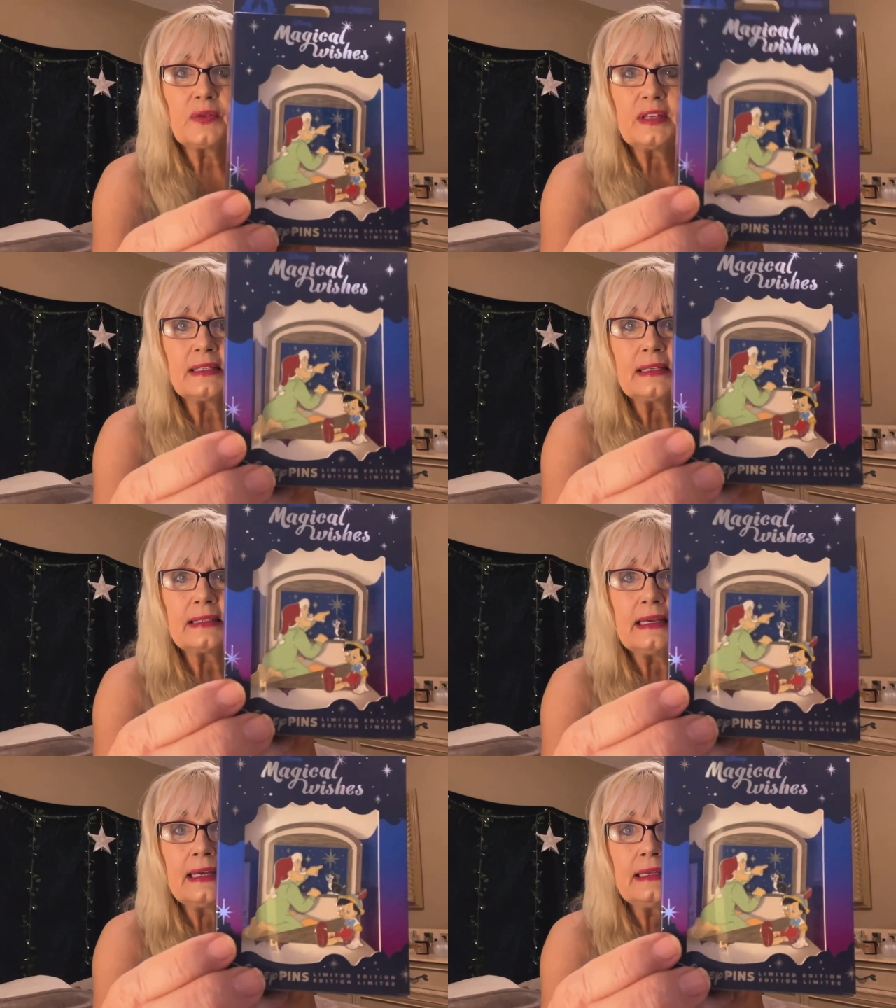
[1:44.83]
this
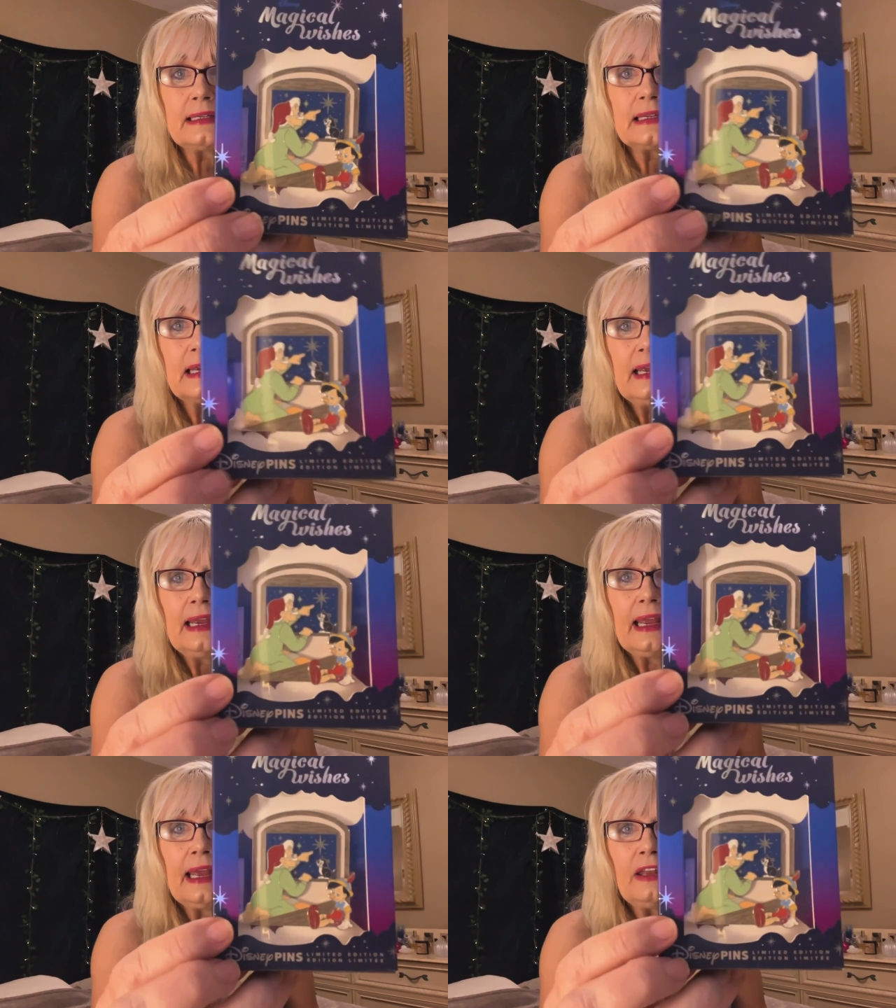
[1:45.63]
is it.
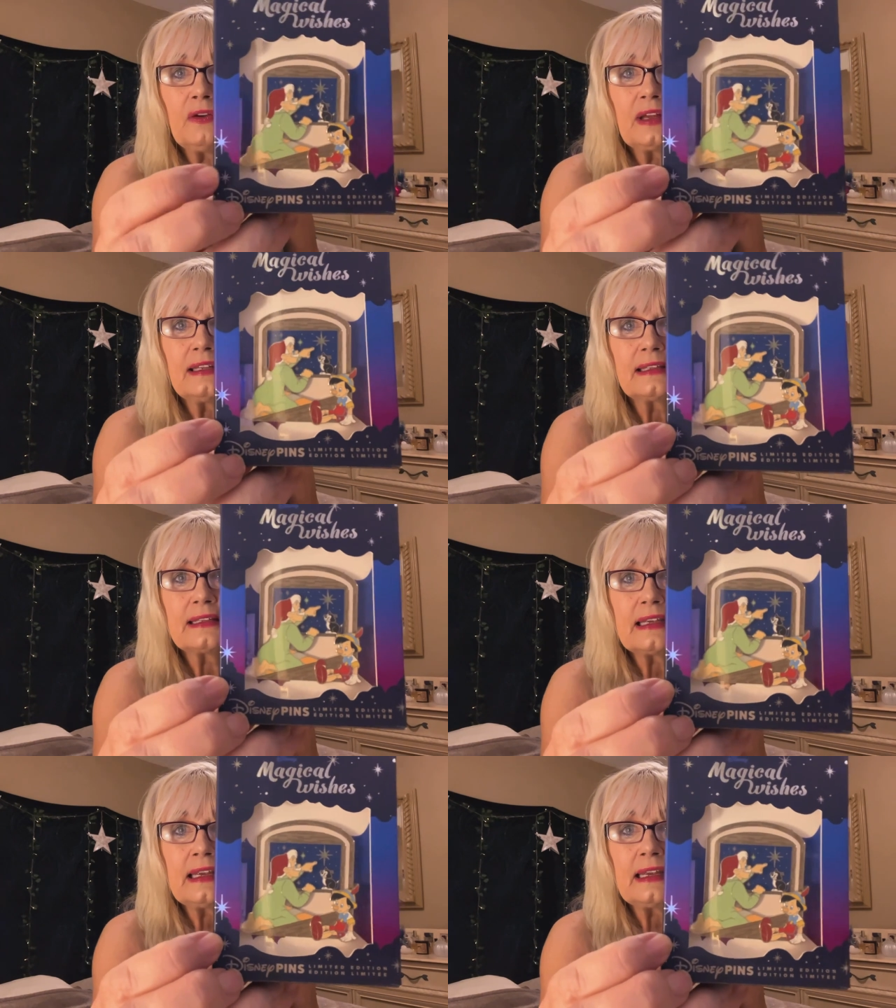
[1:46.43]
And you can
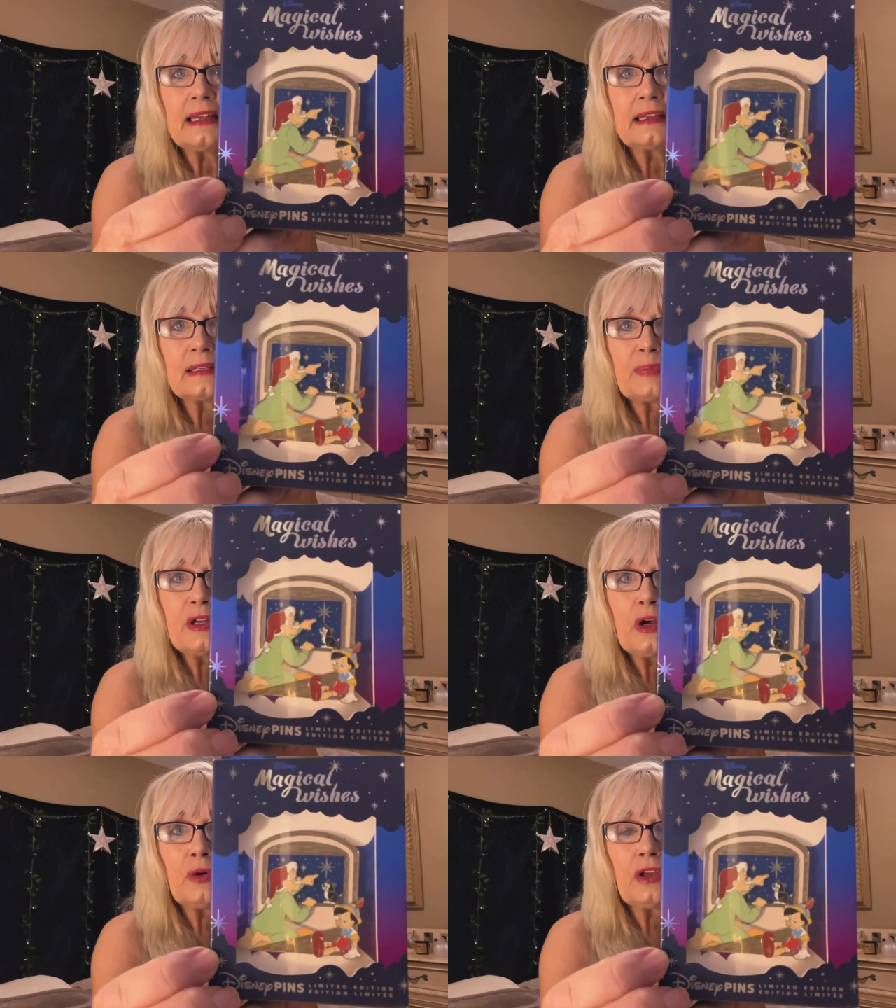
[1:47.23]
see it's
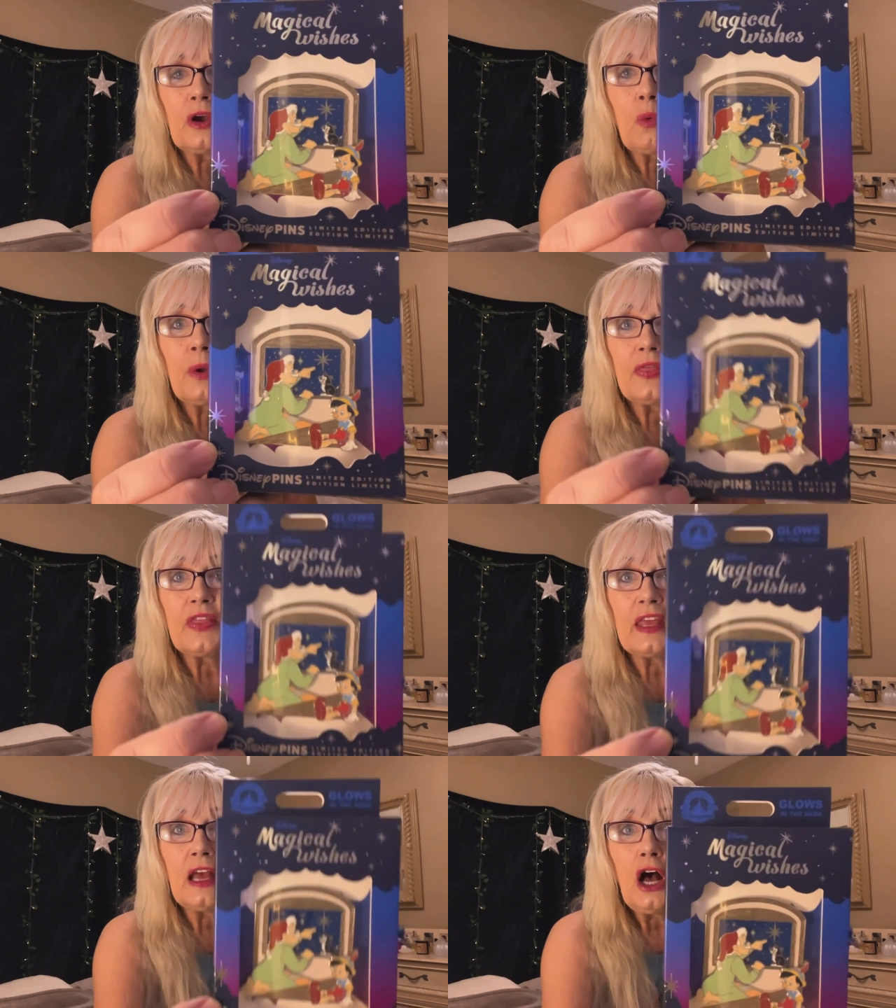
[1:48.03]
Pinocchio with
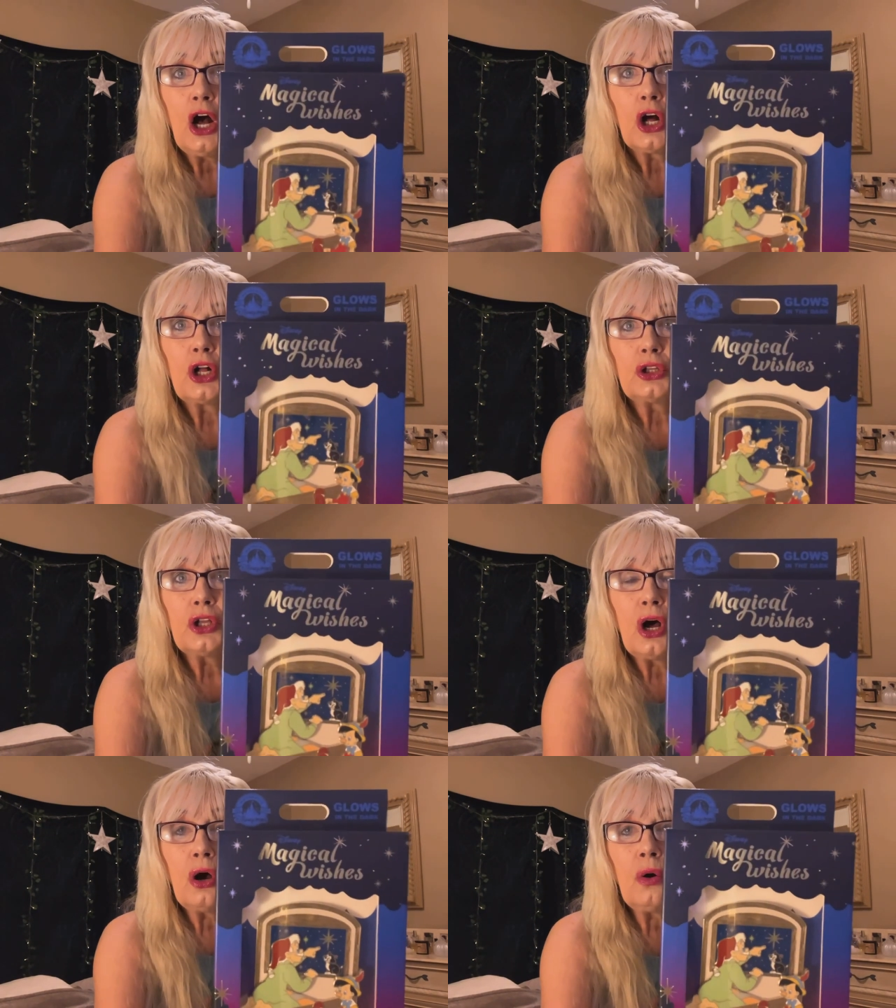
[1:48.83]
the
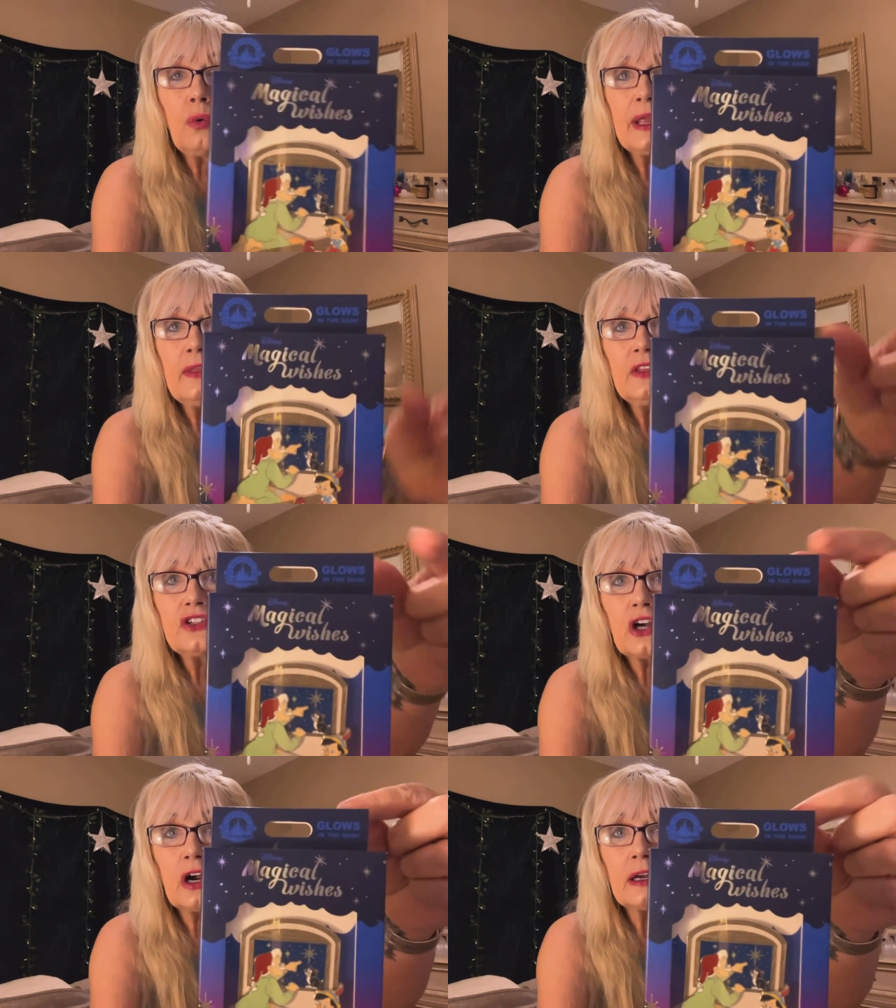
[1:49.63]
glow in the
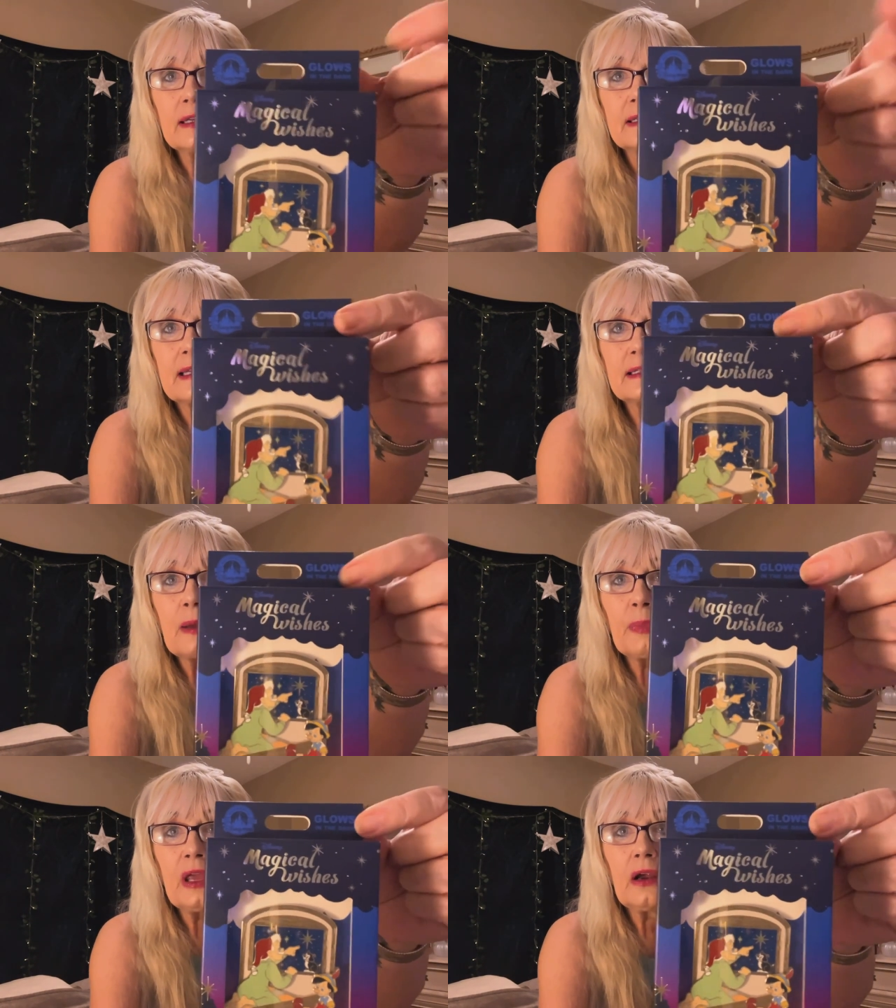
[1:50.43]
dark. It says
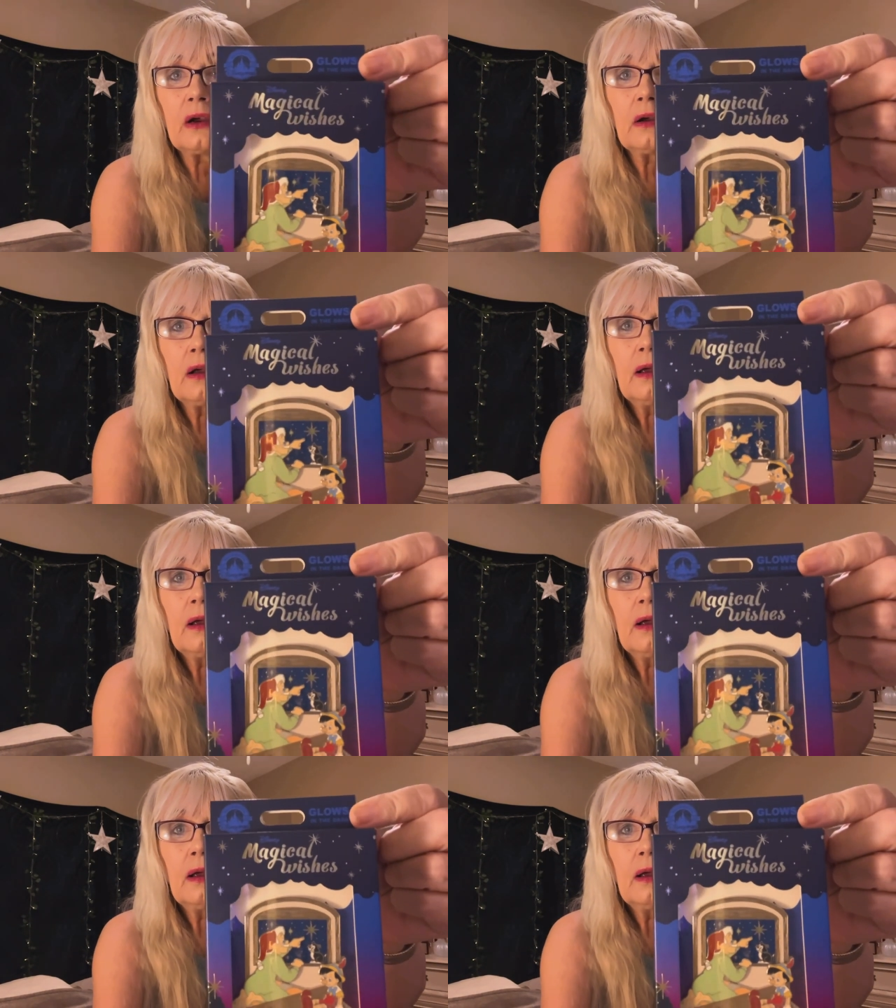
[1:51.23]
up here,